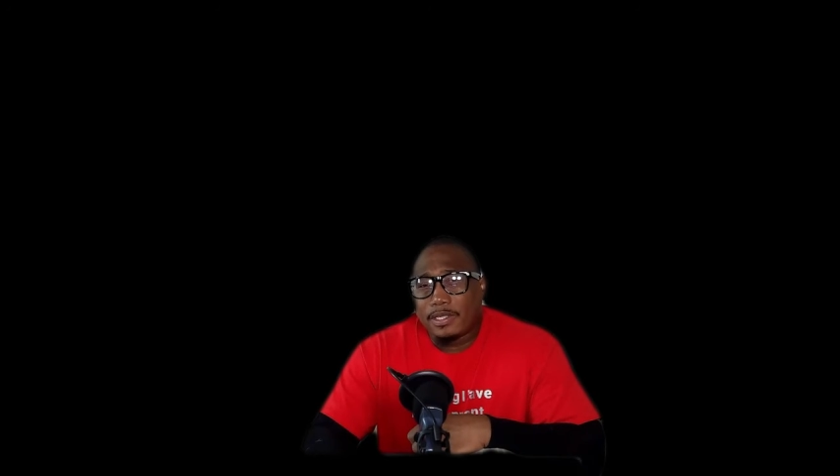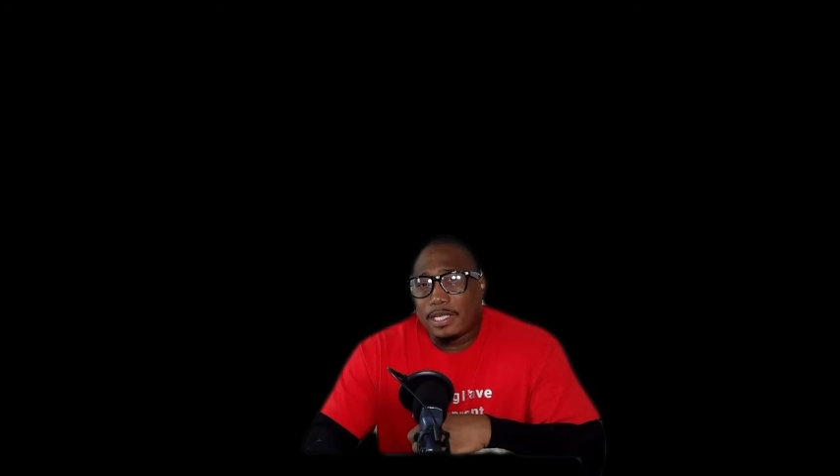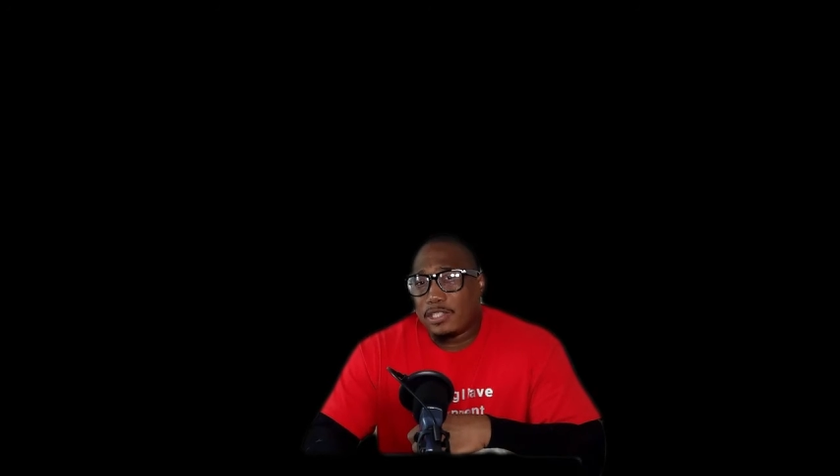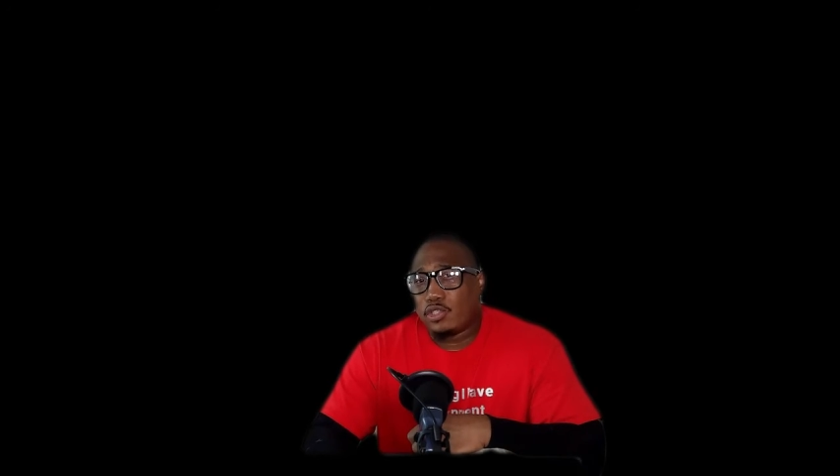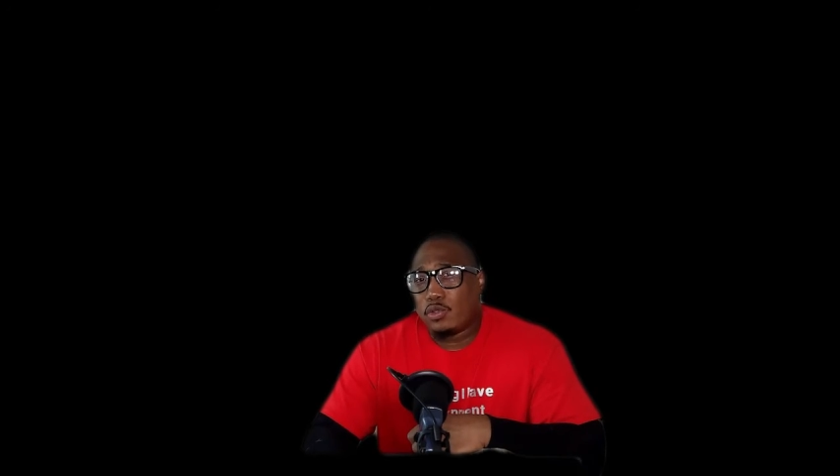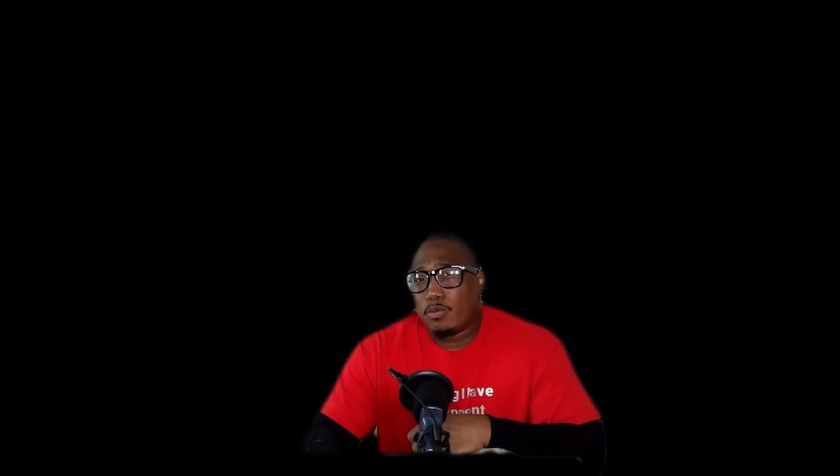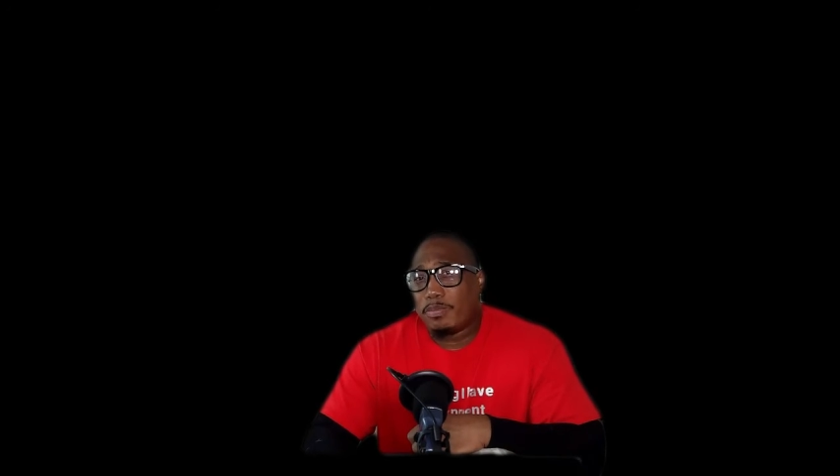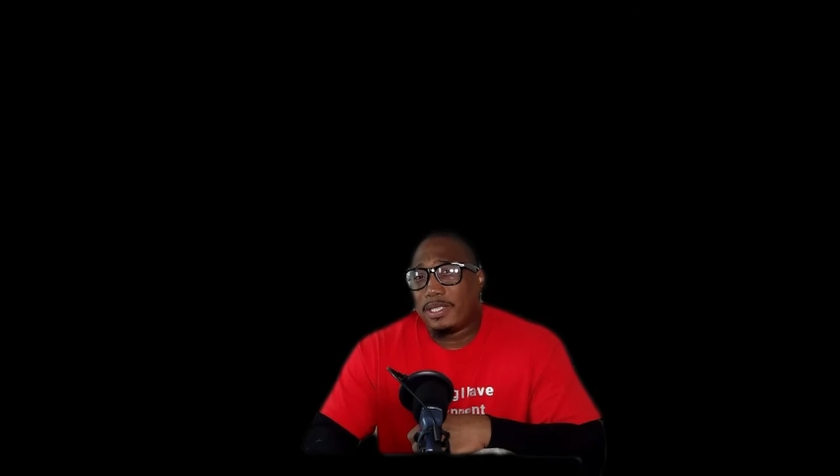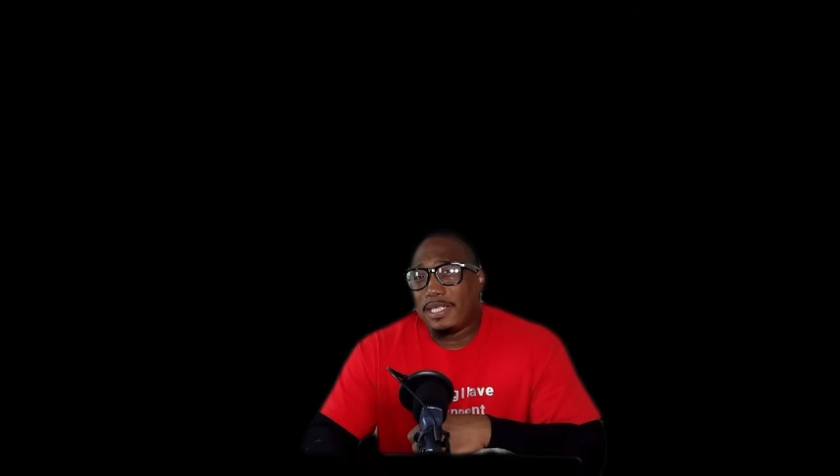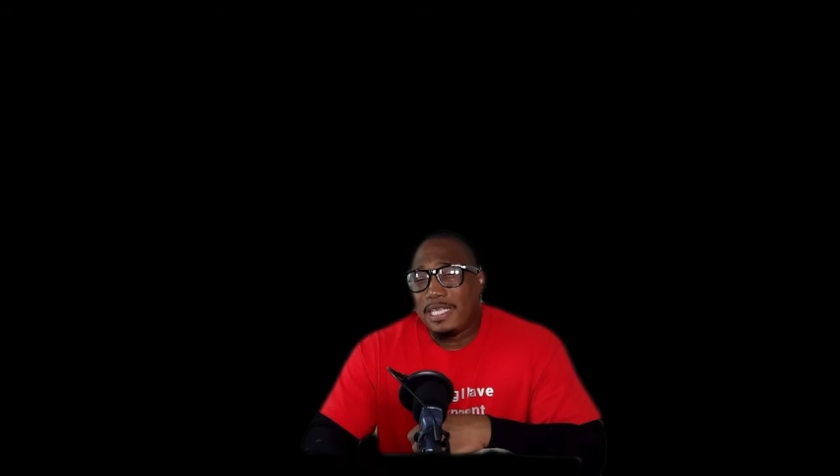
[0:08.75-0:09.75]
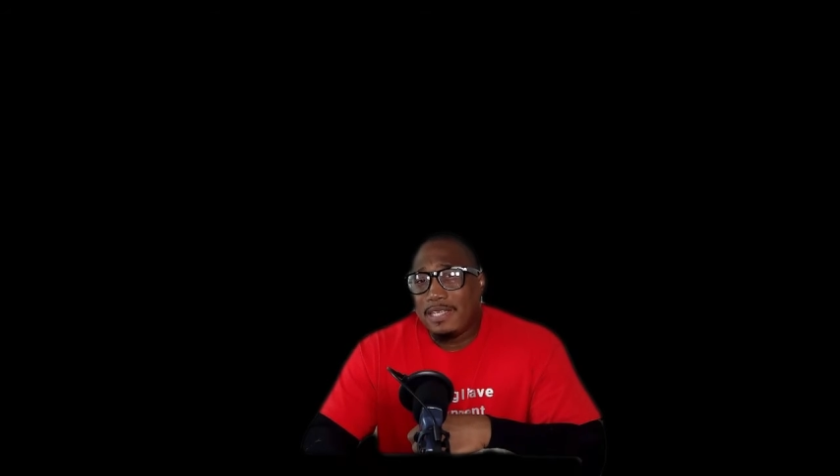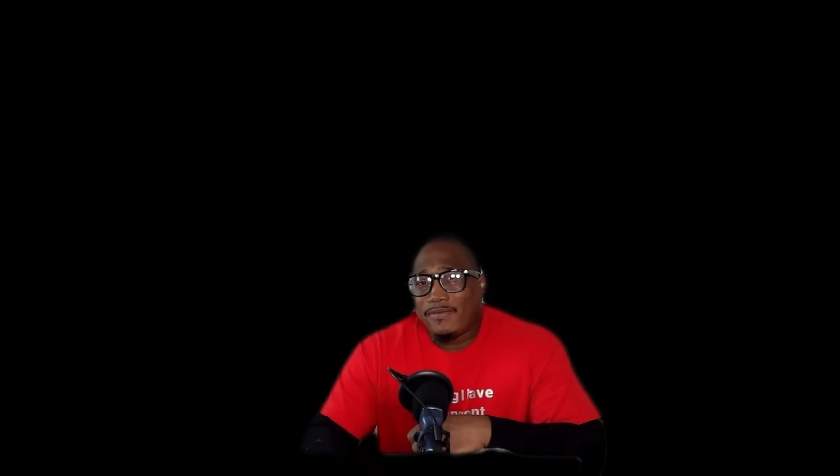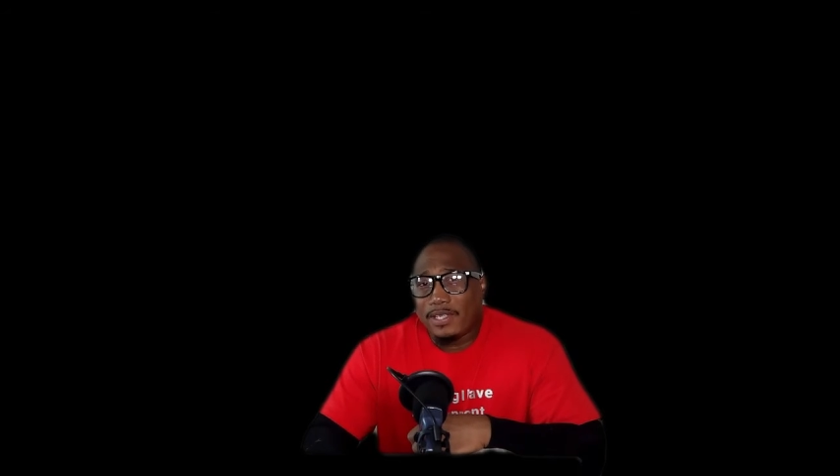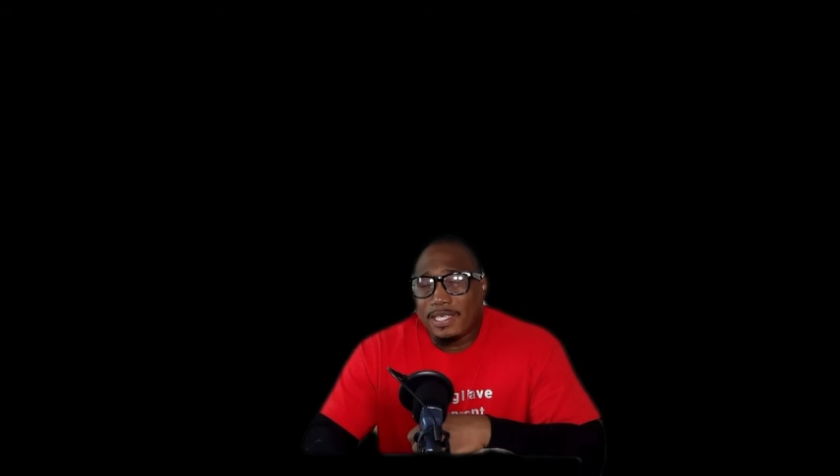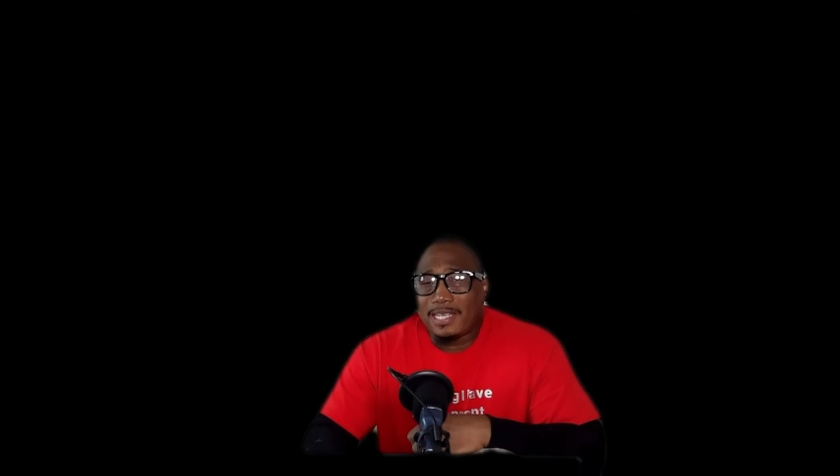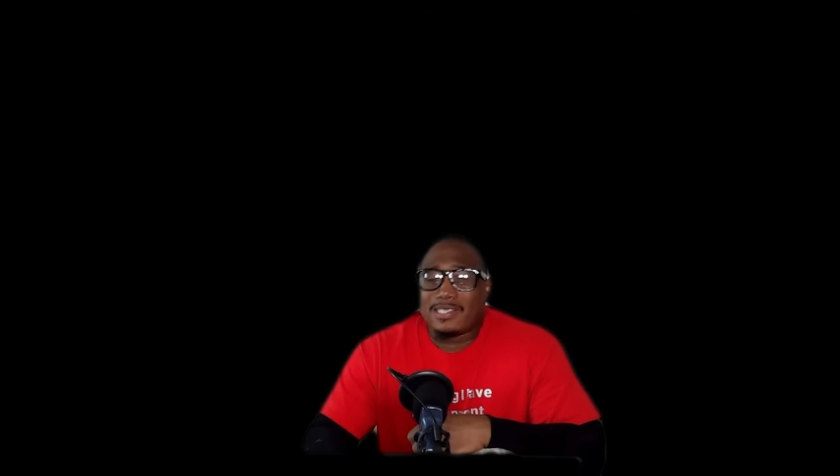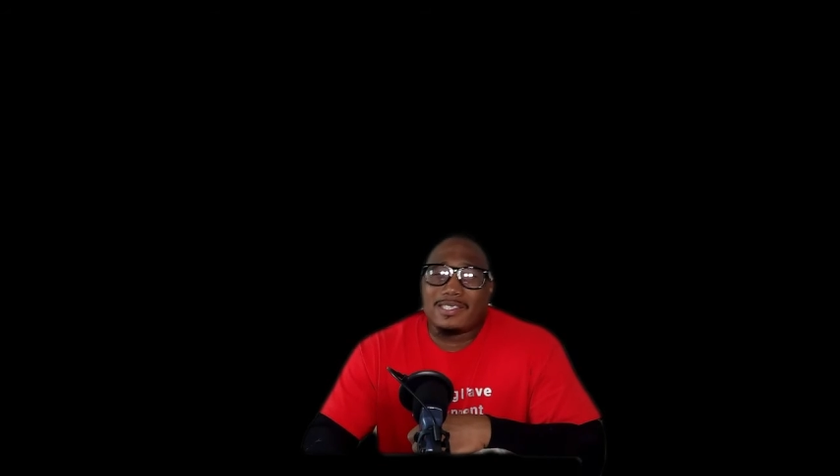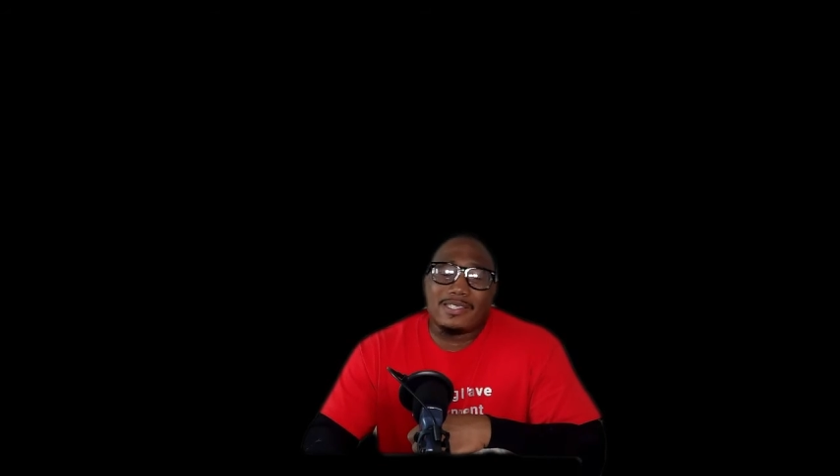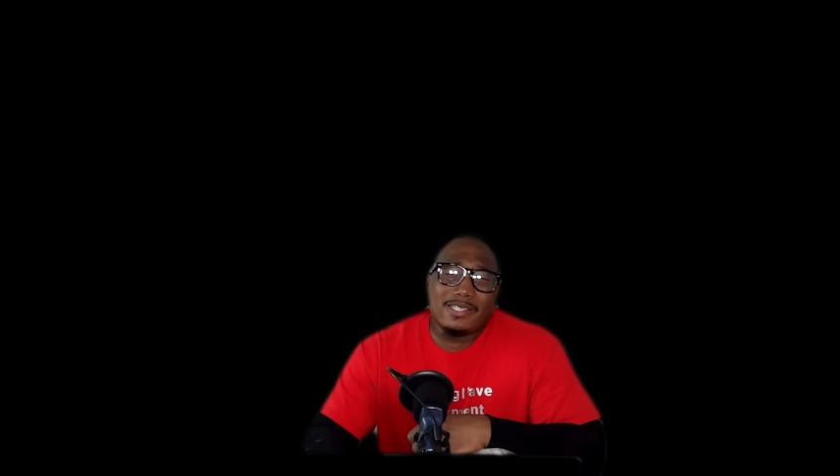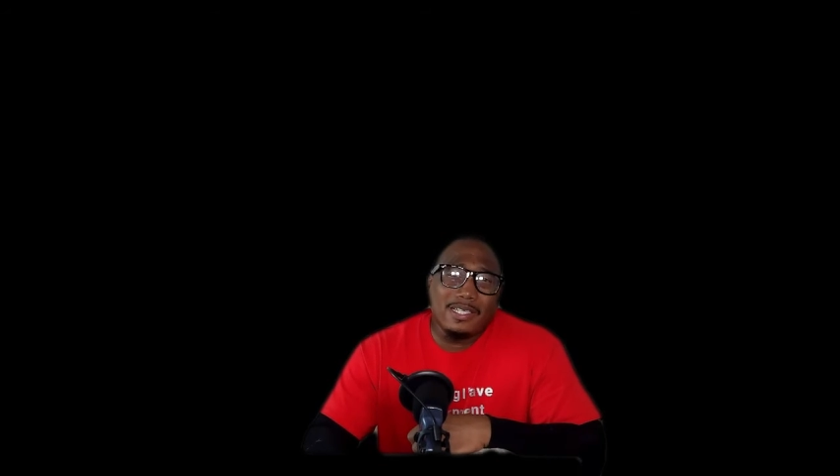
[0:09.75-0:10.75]
that you believe in that is
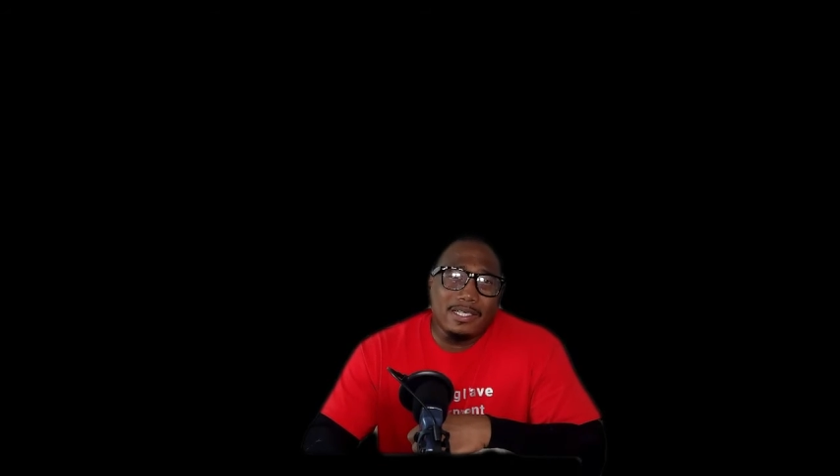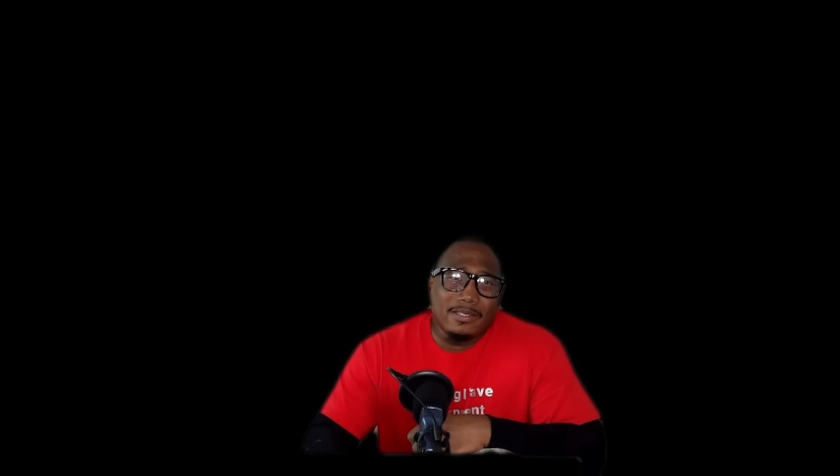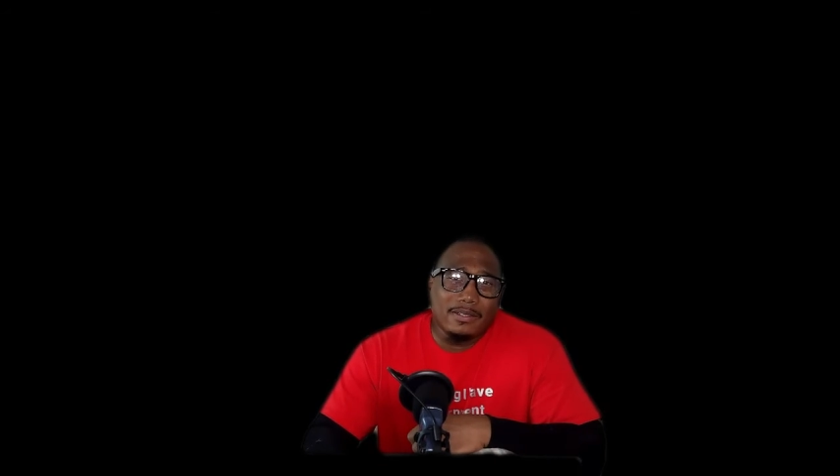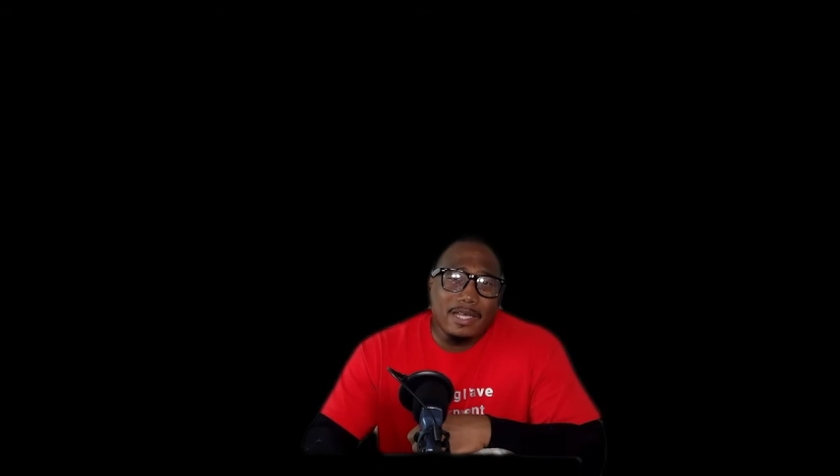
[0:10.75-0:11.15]
unseen.